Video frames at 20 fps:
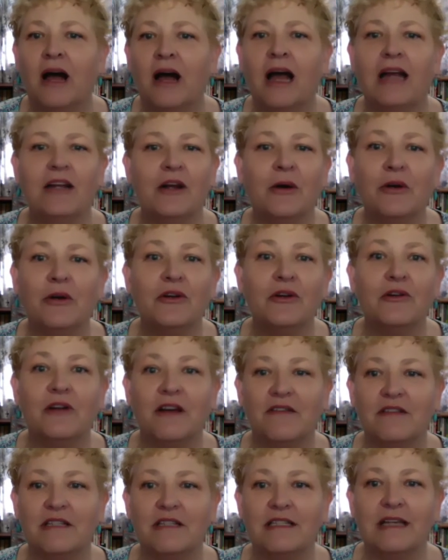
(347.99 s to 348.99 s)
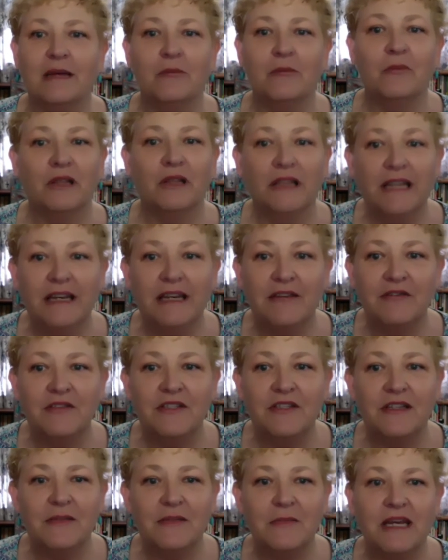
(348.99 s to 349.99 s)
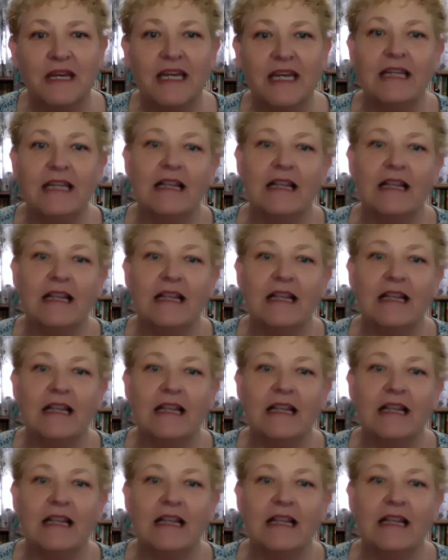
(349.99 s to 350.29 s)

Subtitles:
I know you don't have the same beliefs as me,